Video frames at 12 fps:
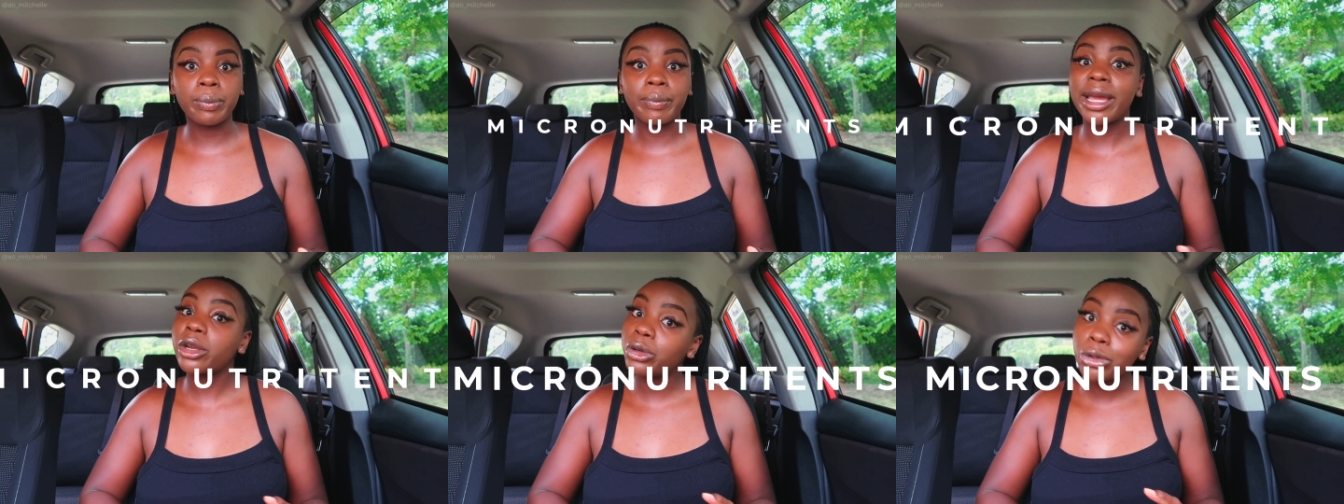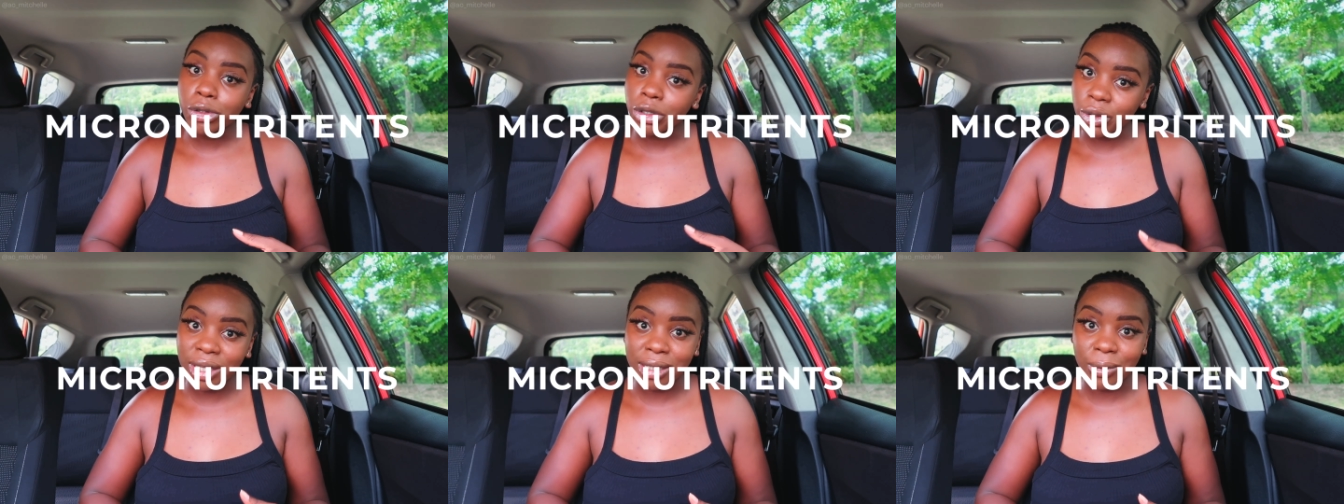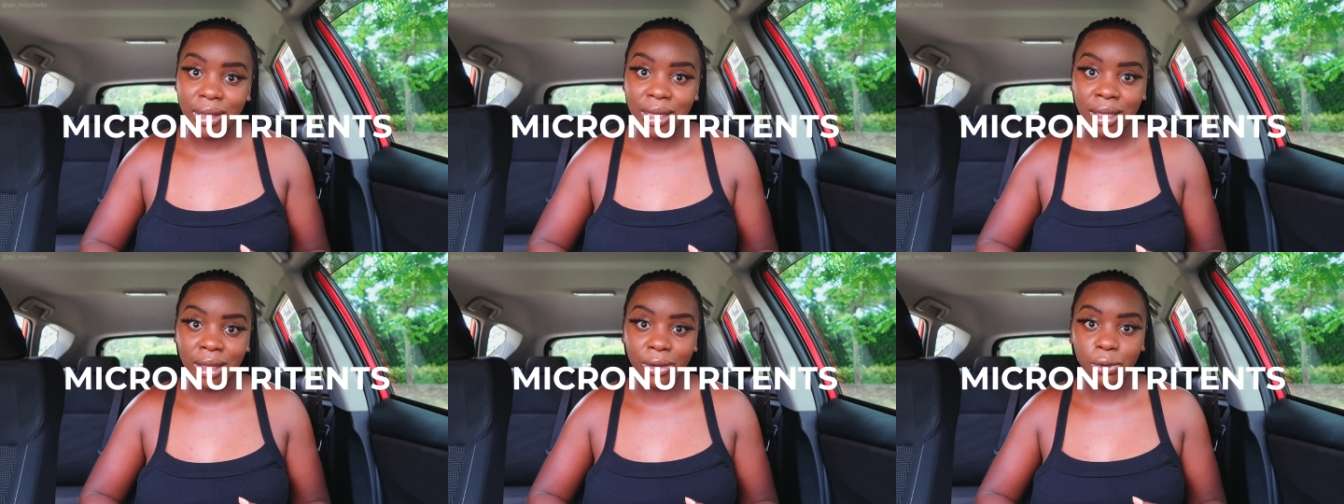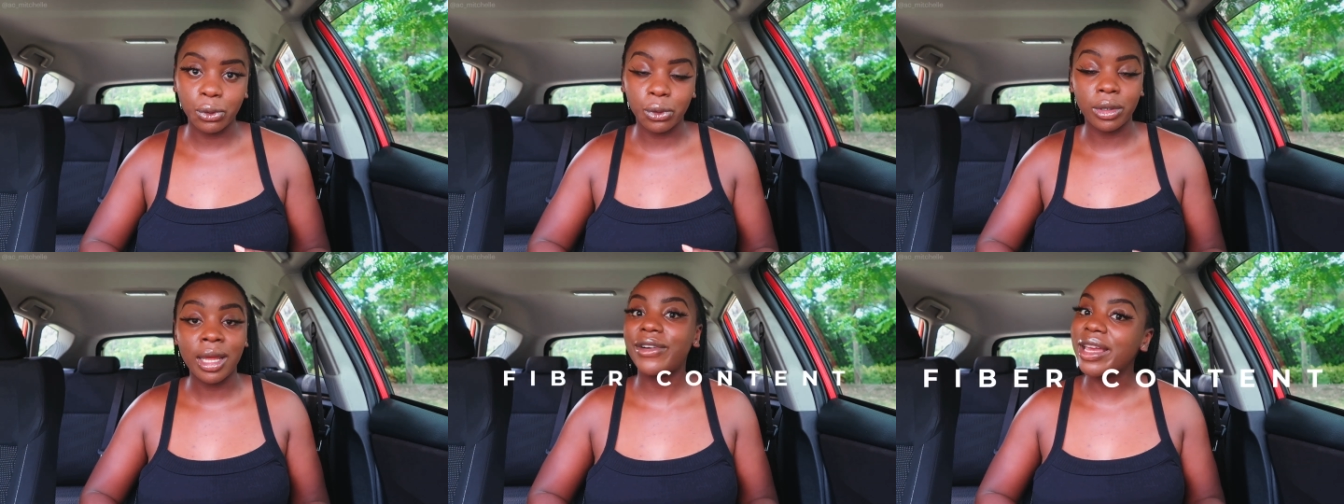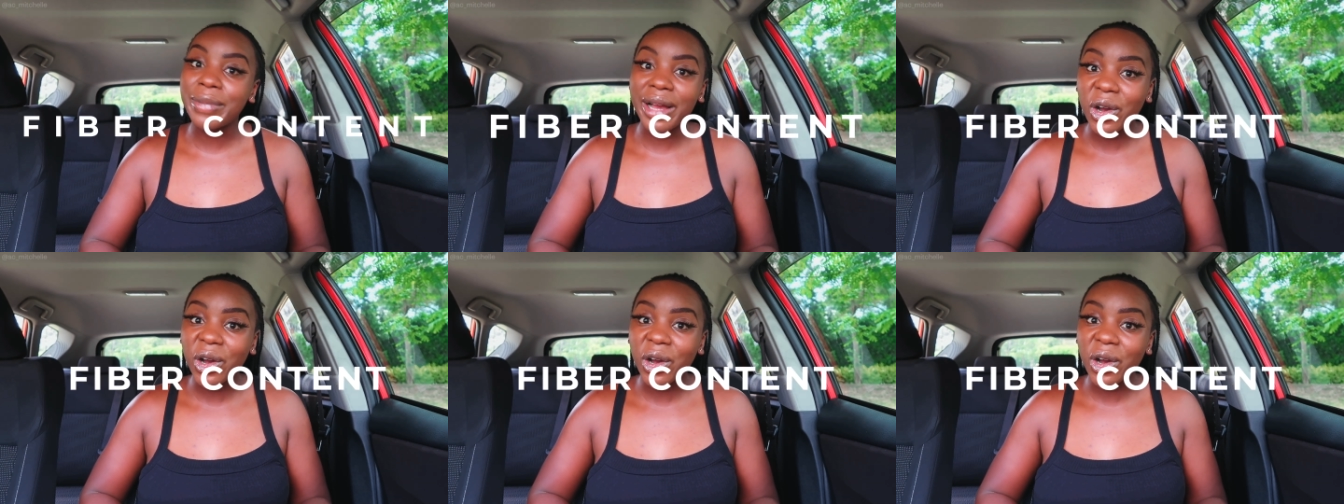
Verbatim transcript: micronutrients within the food fiber